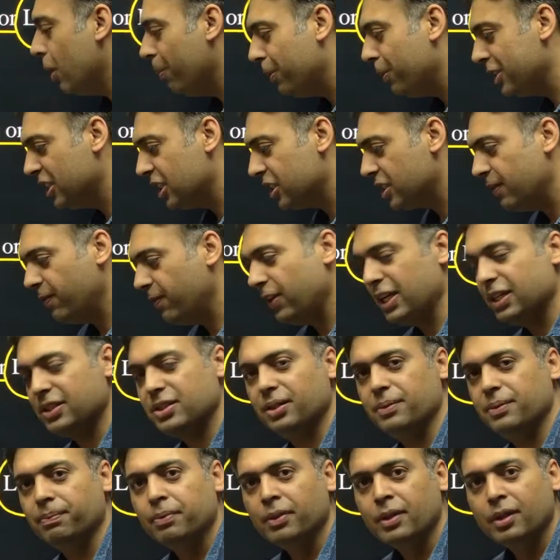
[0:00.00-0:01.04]
proper
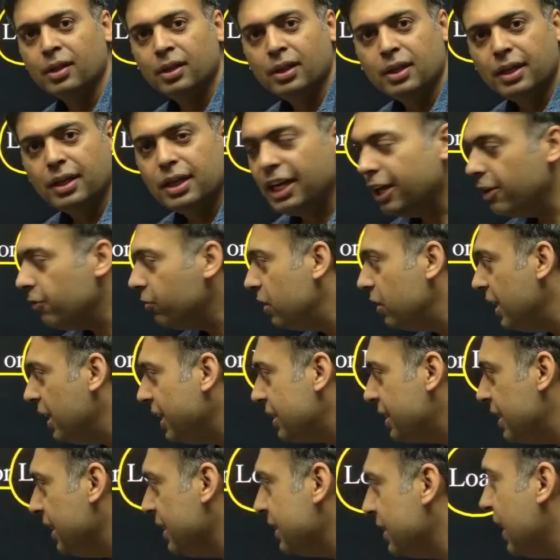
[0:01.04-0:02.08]
justification. If
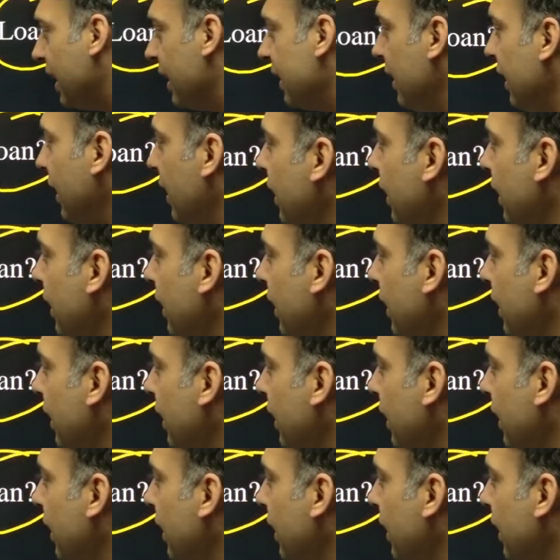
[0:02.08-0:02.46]
these things are